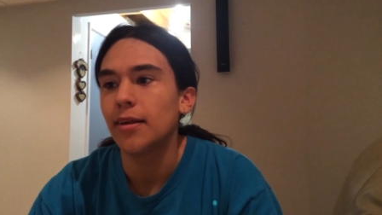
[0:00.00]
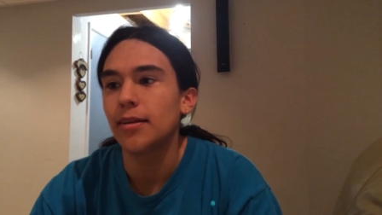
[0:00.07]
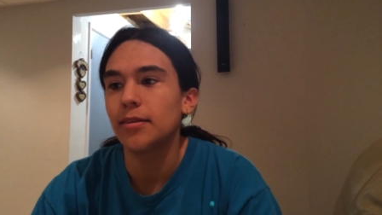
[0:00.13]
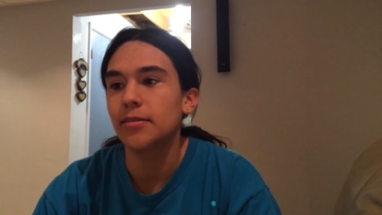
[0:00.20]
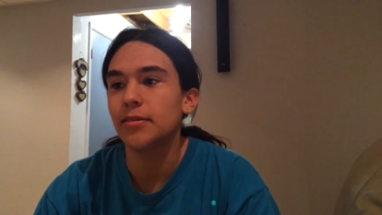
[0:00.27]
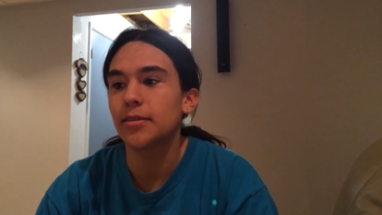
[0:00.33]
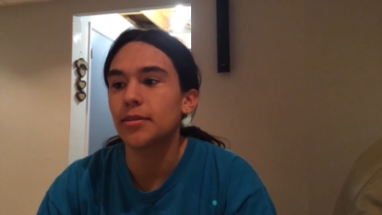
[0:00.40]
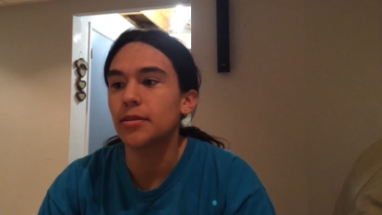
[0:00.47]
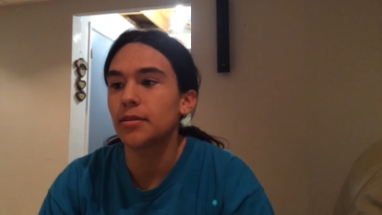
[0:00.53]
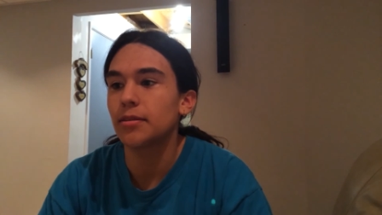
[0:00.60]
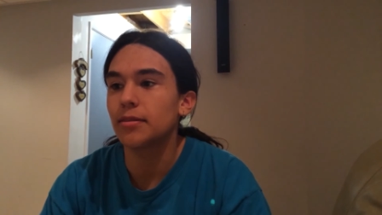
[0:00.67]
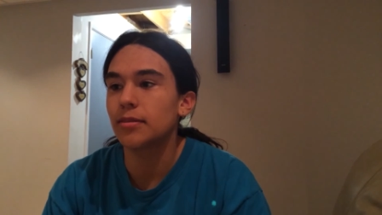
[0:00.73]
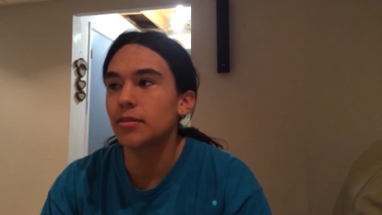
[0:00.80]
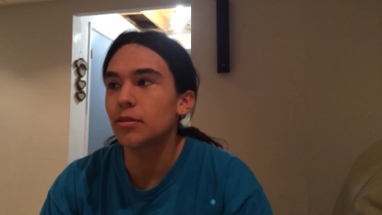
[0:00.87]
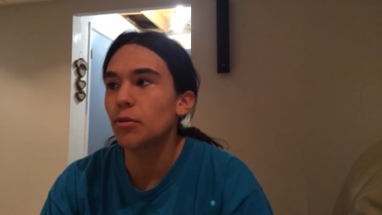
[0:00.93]
Uh, so,
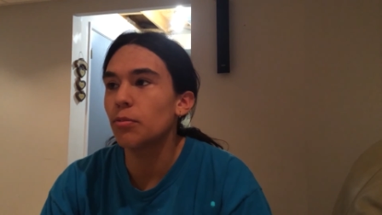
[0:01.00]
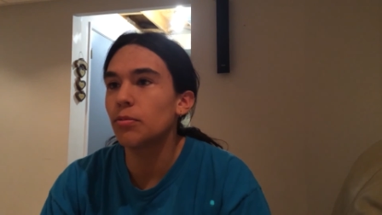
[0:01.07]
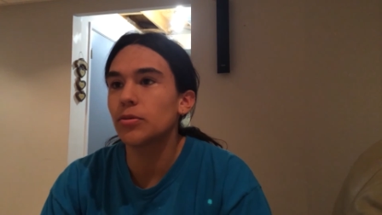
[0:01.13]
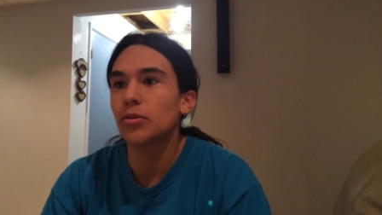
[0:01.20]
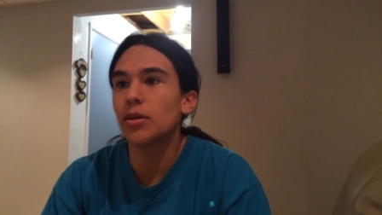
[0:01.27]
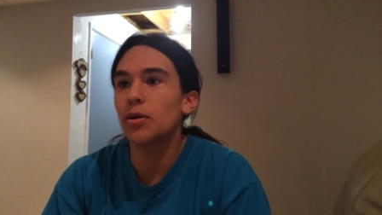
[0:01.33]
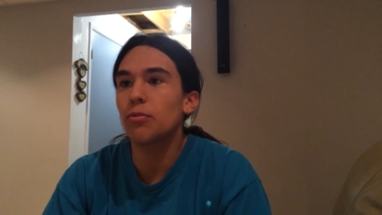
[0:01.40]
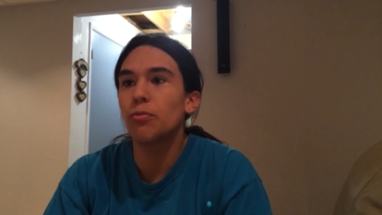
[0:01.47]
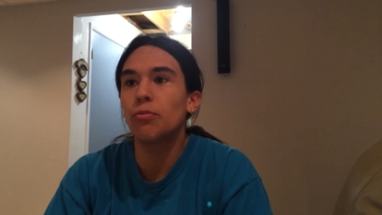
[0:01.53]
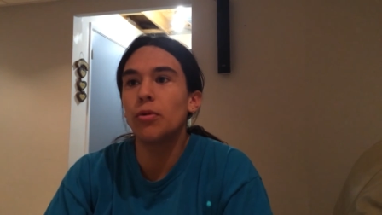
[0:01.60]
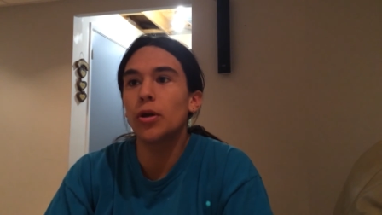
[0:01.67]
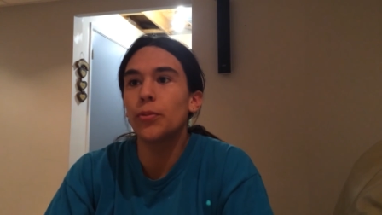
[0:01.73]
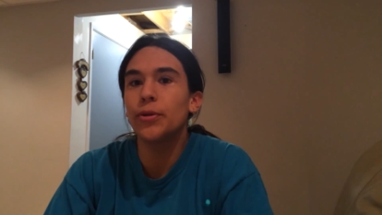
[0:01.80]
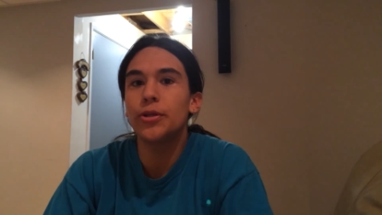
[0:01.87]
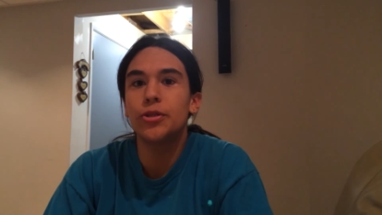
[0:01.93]
so, so, like,
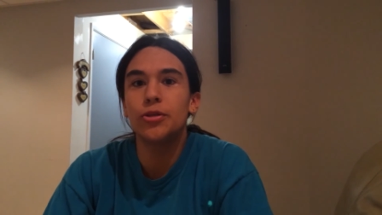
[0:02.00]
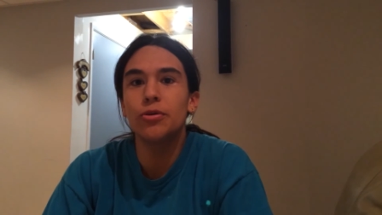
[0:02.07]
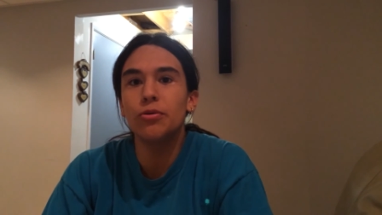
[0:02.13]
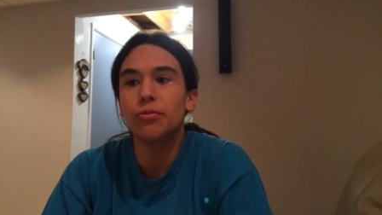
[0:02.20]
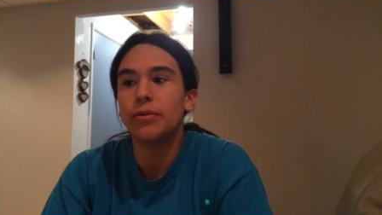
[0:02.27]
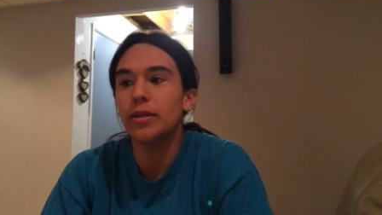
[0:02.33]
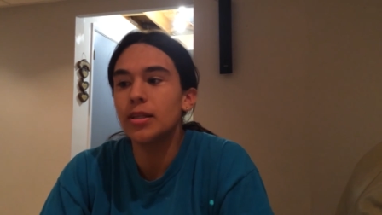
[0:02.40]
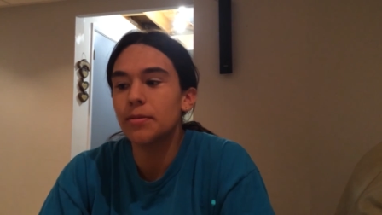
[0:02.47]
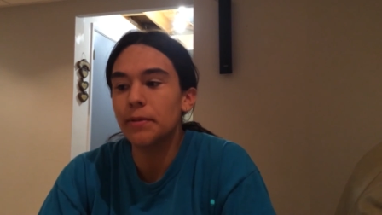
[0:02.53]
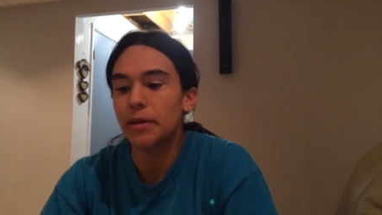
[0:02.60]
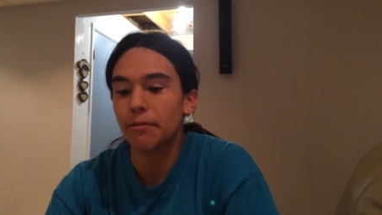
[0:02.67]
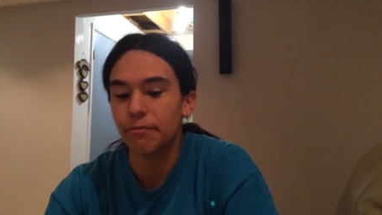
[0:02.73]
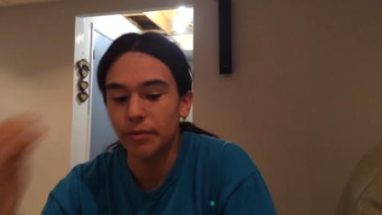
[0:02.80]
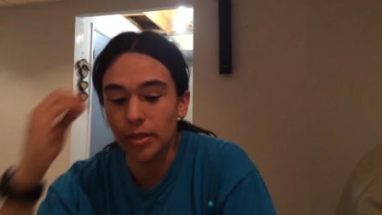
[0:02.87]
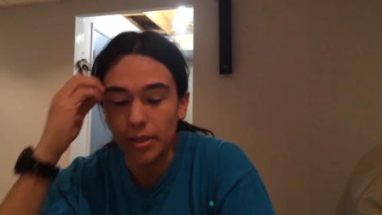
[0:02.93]
what do we do? We need to make
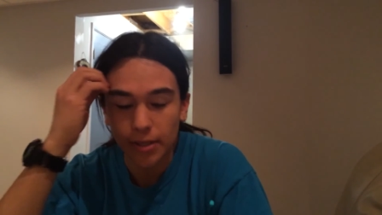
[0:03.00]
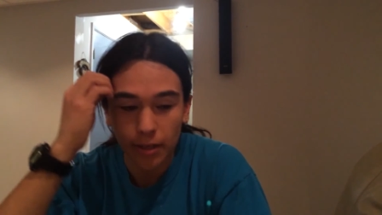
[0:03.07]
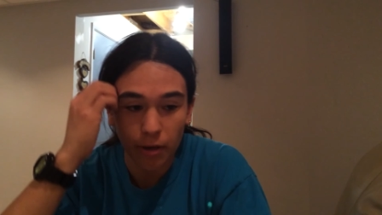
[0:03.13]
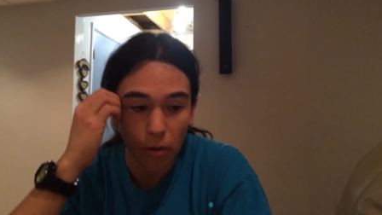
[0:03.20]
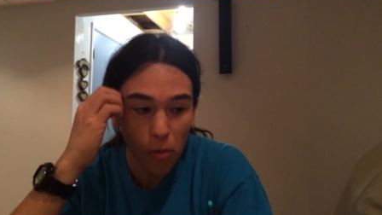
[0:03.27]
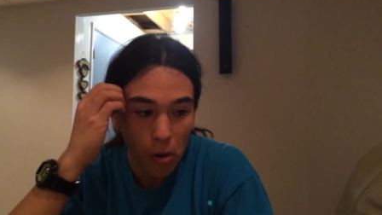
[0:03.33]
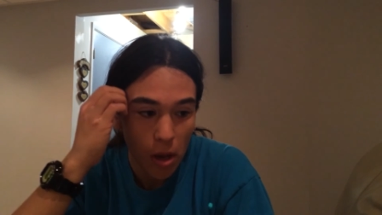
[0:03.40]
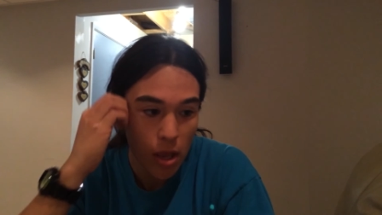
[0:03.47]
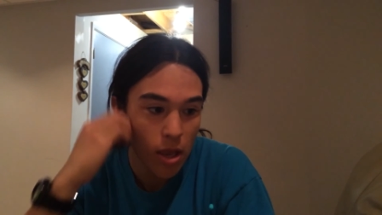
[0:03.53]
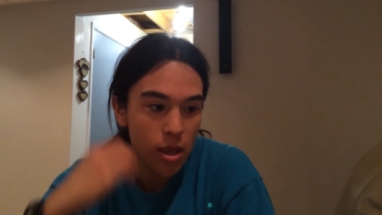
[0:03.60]
a video.